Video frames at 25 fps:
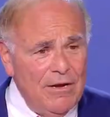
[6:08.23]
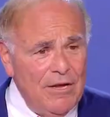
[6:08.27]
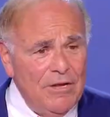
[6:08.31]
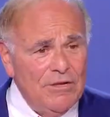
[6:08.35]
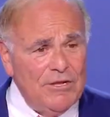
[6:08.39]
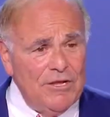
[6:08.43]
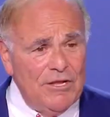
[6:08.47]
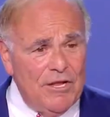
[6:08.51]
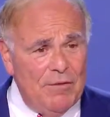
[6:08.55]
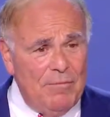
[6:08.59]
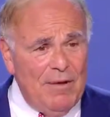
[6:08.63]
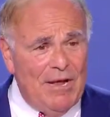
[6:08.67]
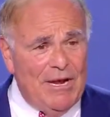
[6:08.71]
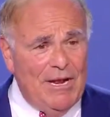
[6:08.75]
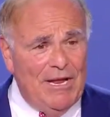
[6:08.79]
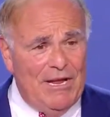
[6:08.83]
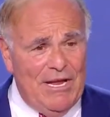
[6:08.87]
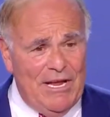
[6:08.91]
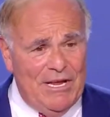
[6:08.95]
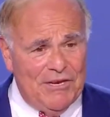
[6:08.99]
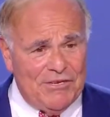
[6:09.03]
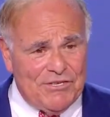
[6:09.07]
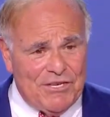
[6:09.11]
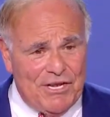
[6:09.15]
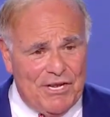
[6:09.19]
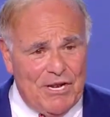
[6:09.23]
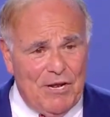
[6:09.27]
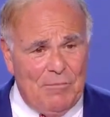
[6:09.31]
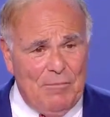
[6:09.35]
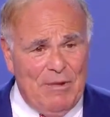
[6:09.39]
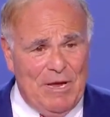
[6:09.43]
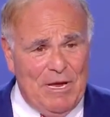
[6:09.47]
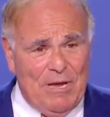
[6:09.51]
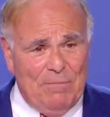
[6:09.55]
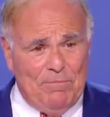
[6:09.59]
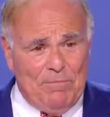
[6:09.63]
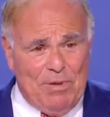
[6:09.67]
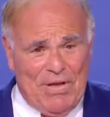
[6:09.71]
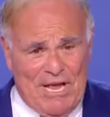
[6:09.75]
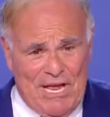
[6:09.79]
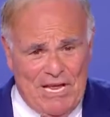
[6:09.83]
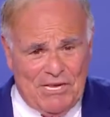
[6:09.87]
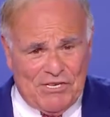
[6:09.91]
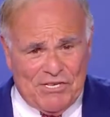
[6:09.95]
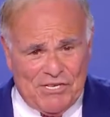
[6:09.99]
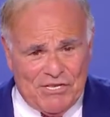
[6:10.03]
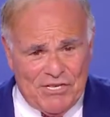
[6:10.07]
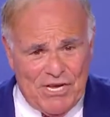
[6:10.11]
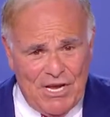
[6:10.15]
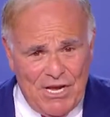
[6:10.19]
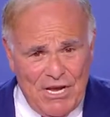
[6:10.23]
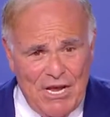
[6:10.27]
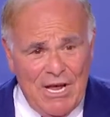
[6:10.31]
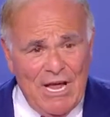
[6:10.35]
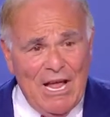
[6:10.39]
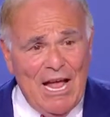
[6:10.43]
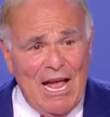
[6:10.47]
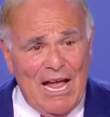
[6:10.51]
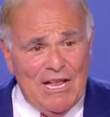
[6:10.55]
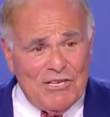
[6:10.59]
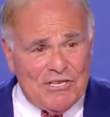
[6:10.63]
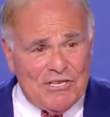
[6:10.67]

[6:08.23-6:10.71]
to the Middle East? It'll mean peace and